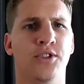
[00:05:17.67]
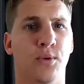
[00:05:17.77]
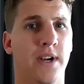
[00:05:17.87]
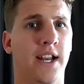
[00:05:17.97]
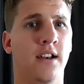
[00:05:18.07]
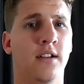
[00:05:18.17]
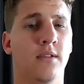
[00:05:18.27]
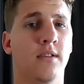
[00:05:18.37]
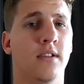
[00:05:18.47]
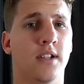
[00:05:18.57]
to win,
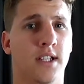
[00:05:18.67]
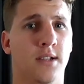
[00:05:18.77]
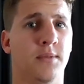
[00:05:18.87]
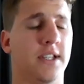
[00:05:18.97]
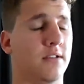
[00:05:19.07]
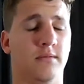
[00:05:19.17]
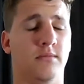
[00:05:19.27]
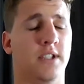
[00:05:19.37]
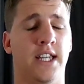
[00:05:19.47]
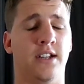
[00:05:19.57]

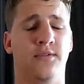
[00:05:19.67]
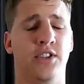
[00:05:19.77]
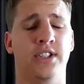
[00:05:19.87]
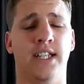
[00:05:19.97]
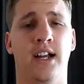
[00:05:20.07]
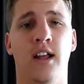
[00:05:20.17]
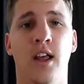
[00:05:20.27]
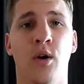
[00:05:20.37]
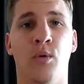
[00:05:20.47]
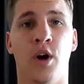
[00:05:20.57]
getting confused here,
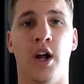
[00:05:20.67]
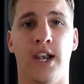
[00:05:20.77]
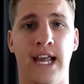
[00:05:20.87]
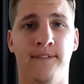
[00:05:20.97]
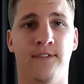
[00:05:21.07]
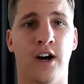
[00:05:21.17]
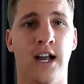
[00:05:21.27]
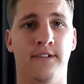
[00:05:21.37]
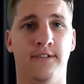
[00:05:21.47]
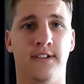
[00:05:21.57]
were Nat
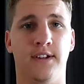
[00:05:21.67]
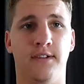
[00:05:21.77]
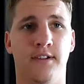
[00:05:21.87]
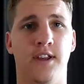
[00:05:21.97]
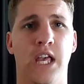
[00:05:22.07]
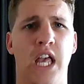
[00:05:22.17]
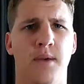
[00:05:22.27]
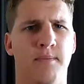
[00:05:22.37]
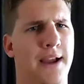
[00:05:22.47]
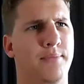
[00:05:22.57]
Fife,
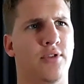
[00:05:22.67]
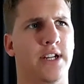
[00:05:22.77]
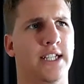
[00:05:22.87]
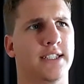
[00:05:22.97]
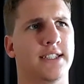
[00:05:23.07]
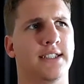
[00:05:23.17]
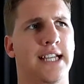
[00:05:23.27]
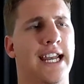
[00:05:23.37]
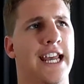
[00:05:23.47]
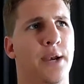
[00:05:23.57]
Matt Prittis,
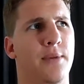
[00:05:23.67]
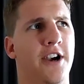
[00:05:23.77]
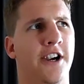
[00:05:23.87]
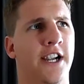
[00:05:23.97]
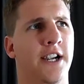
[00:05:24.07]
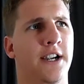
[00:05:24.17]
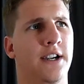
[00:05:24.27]
Dan Hannanbury.